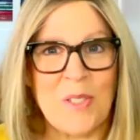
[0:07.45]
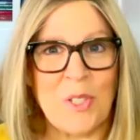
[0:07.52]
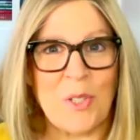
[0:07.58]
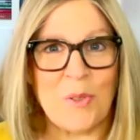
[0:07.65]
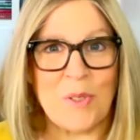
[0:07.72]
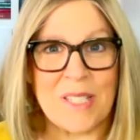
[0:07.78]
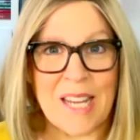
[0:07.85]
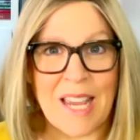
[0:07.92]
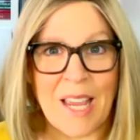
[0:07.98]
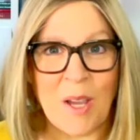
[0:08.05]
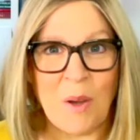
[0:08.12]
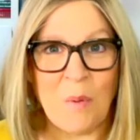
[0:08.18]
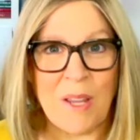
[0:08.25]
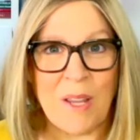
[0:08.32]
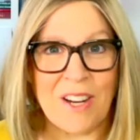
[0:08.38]

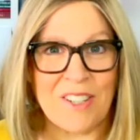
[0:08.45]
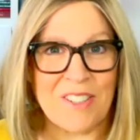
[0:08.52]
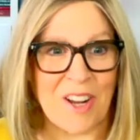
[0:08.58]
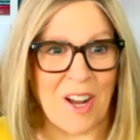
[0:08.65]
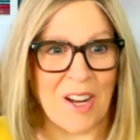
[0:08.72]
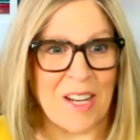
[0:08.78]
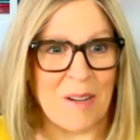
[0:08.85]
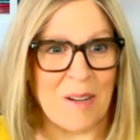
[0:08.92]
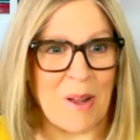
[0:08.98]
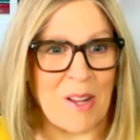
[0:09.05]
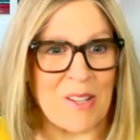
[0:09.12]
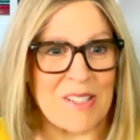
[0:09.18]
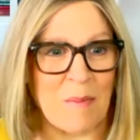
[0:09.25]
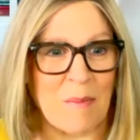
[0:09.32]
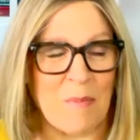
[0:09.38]
Today we are talking
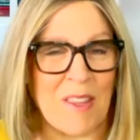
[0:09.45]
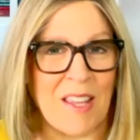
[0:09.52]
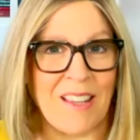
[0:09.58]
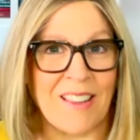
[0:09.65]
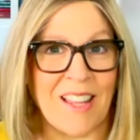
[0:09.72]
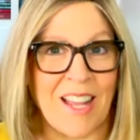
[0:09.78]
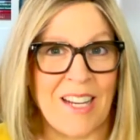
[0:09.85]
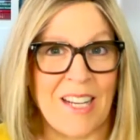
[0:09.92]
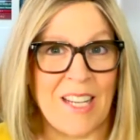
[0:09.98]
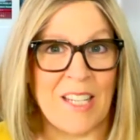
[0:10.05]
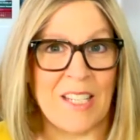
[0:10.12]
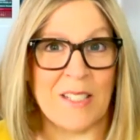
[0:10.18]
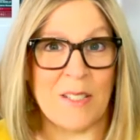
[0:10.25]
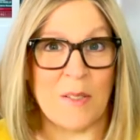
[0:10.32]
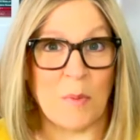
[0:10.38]
about something that
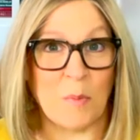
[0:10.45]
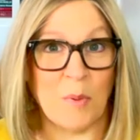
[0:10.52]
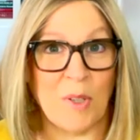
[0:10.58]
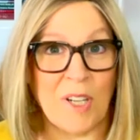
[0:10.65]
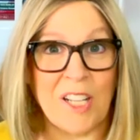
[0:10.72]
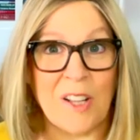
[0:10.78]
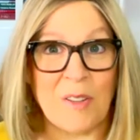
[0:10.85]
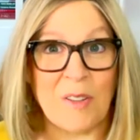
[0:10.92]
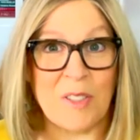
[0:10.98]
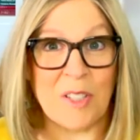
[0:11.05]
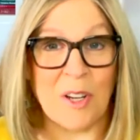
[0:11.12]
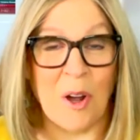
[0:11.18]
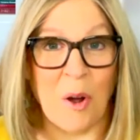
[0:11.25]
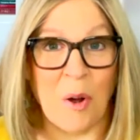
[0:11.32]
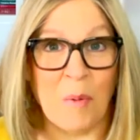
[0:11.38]
is pretty close to
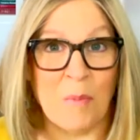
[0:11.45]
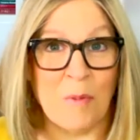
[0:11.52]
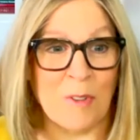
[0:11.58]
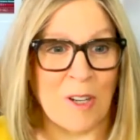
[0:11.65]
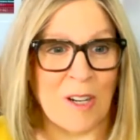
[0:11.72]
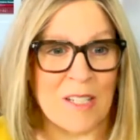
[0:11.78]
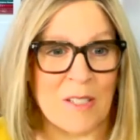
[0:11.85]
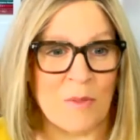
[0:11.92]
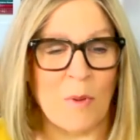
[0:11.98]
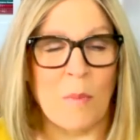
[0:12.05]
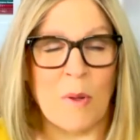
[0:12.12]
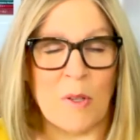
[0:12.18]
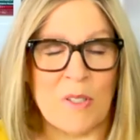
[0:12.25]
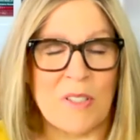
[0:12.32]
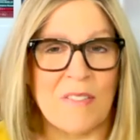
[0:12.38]
home for us. Well,
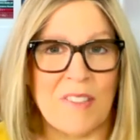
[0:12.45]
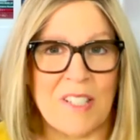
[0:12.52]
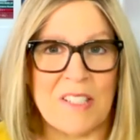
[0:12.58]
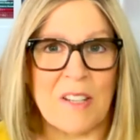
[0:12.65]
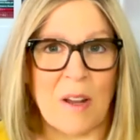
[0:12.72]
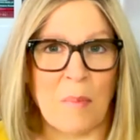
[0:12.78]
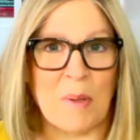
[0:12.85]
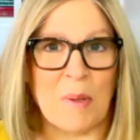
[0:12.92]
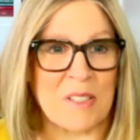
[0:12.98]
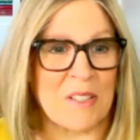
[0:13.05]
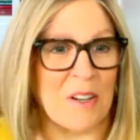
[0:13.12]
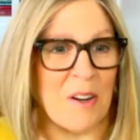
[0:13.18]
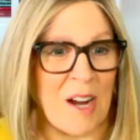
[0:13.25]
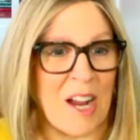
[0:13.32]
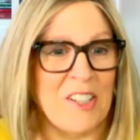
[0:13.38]
most of these topics
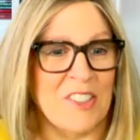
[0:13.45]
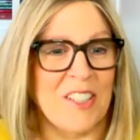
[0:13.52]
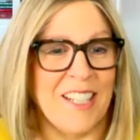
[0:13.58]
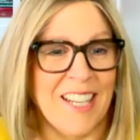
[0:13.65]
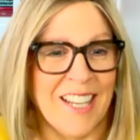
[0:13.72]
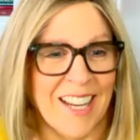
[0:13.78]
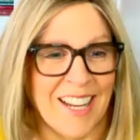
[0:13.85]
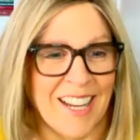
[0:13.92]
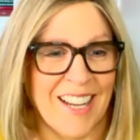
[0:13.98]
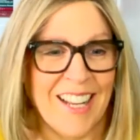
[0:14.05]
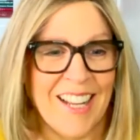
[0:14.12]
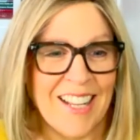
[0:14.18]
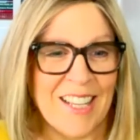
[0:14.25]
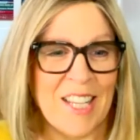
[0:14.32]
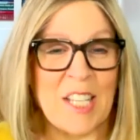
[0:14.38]
are actually,
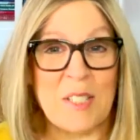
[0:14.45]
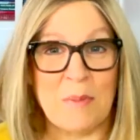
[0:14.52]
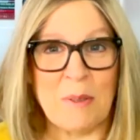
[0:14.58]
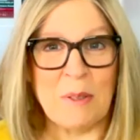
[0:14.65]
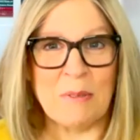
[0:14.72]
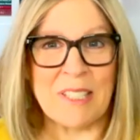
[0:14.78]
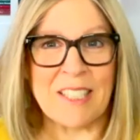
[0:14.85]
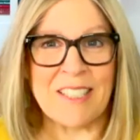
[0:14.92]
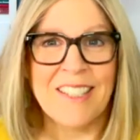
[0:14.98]
let's be real.